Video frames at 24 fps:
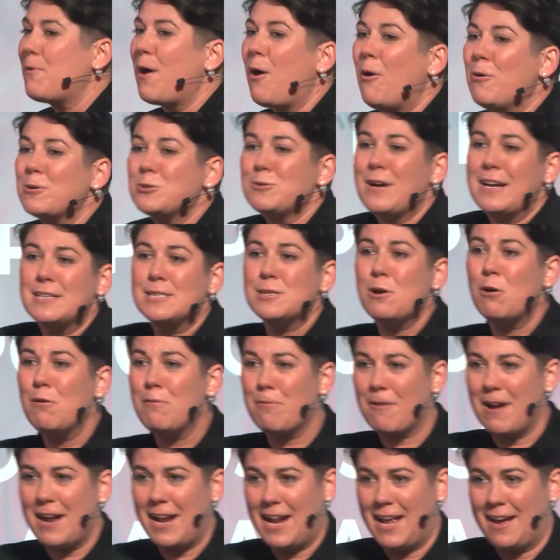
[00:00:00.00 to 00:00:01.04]
we're all trying to solve
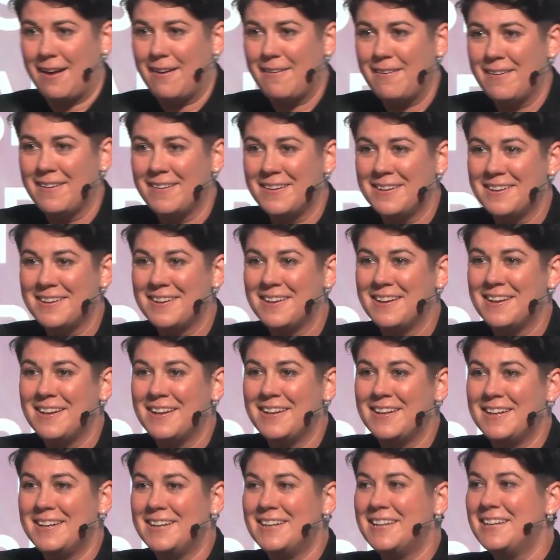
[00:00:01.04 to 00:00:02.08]
right now.
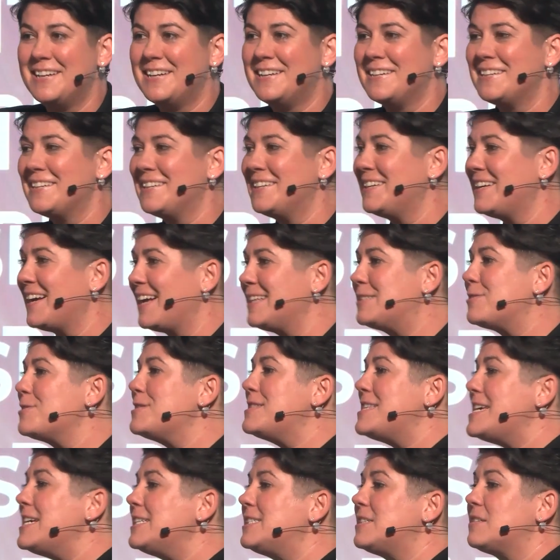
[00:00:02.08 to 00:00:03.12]
And so
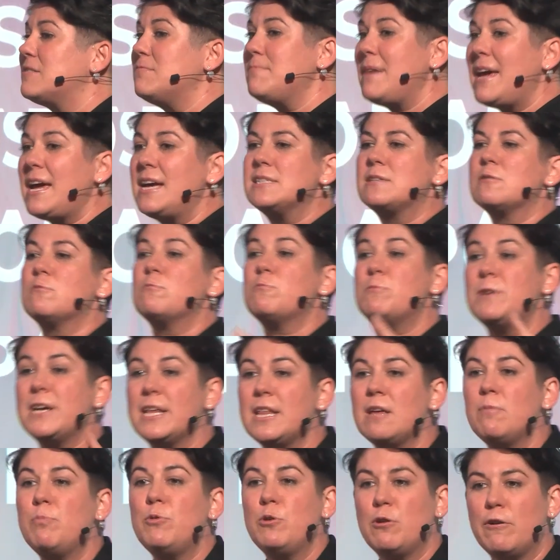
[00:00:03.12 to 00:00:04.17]
this, to me, is a
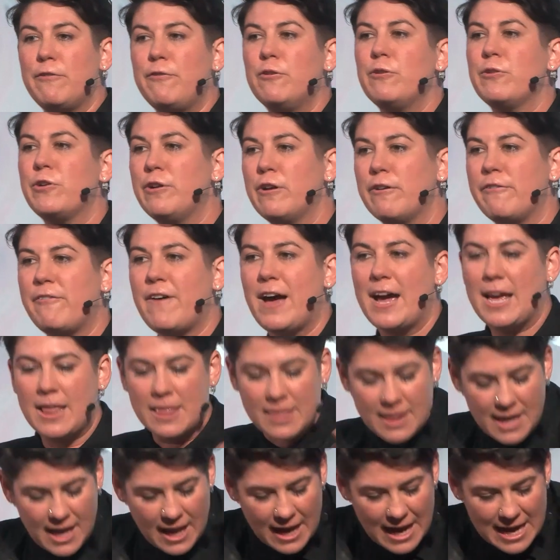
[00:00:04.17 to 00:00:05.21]
really beautiful unifying
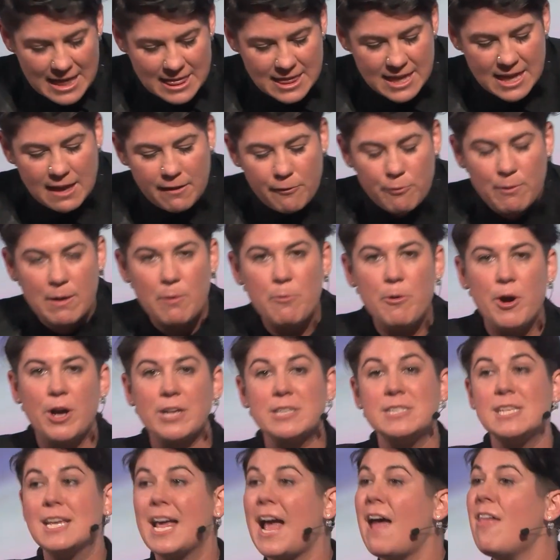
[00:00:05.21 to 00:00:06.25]
thing. I think if we work
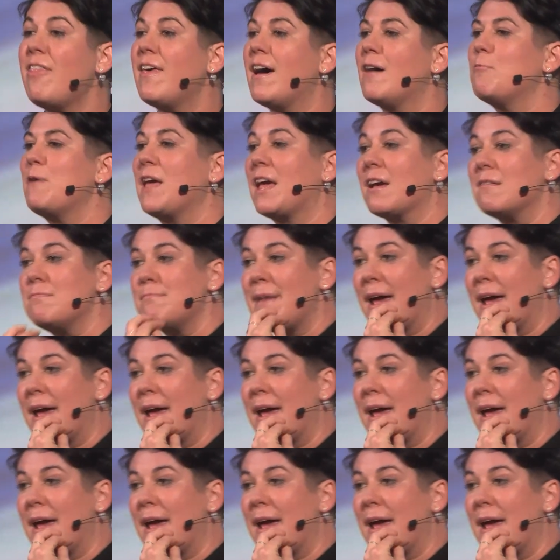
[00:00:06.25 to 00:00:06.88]
together, we can